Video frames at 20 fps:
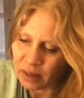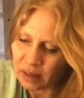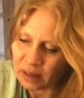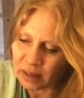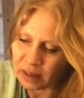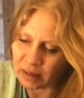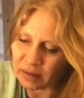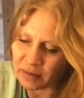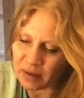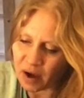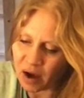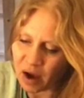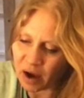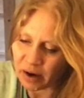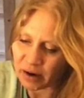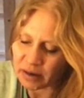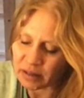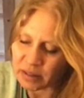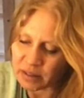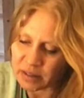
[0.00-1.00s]
in the
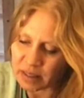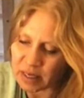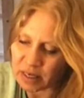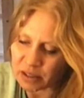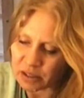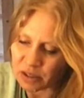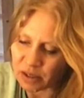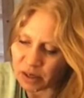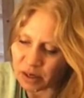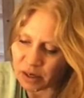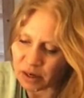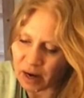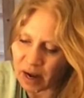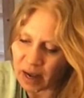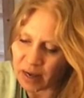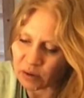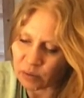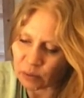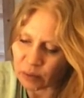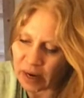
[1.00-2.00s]
heart center
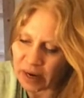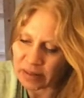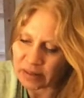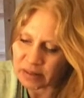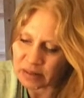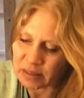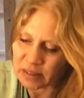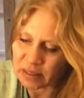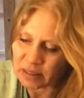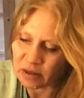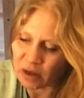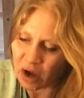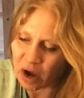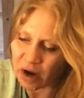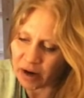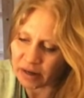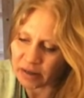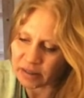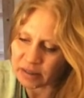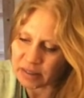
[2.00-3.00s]
and rest in the
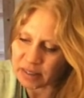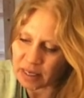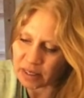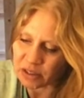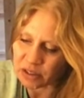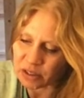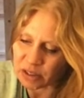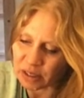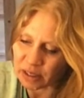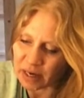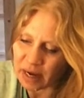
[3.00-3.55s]
heart center